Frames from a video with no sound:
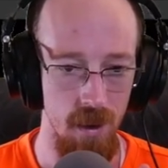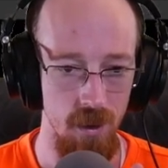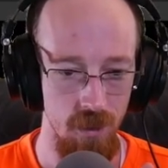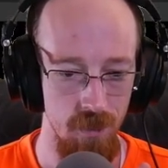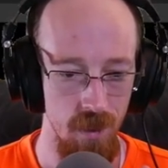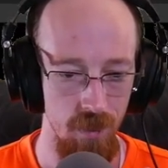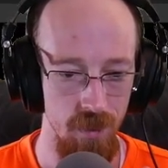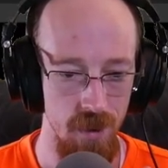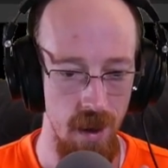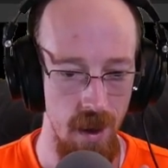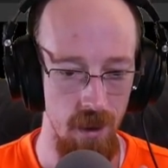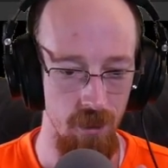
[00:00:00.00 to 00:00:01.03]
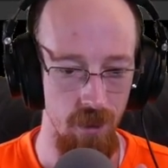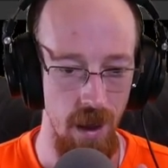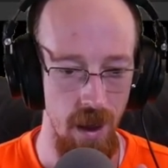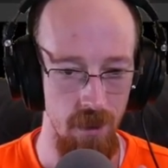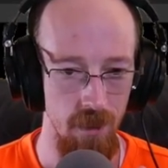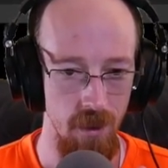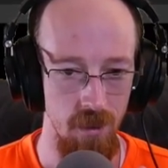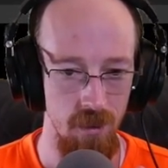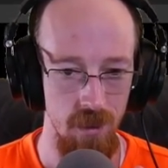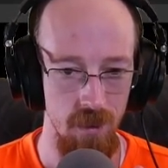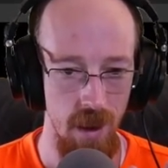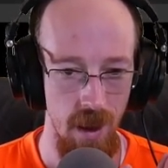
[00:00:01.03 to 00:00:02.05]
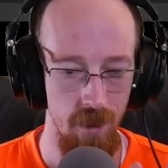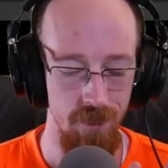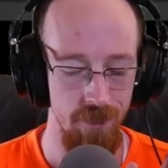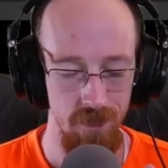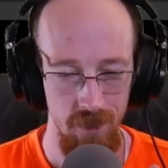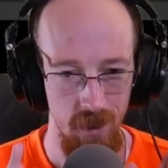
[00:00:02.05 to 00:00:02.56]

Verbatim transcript: and it should be able to handle that. Like you should have,